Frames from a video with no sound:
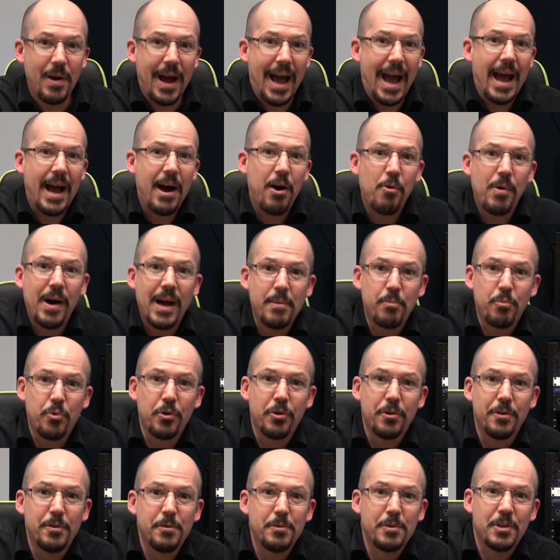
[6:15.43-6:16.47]
how I
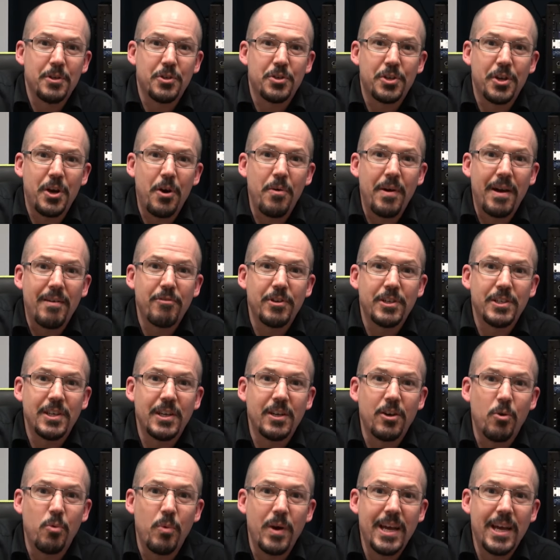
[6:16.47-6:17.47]
produce a show every single